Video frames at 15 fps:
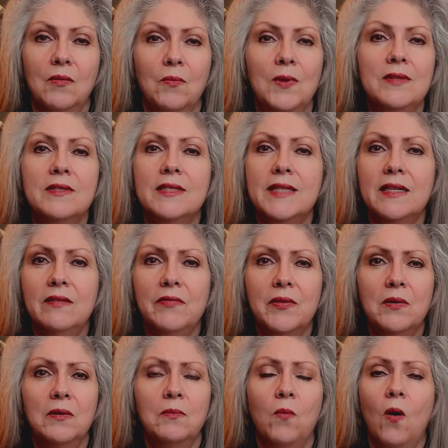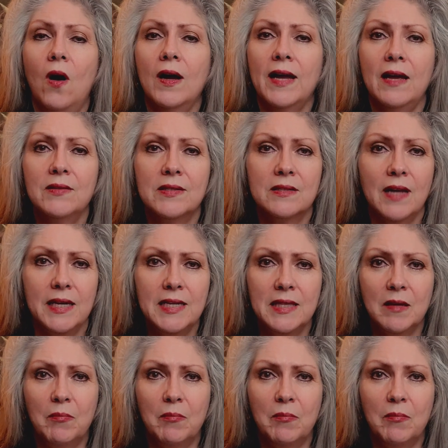Well, instead of the walk outside in the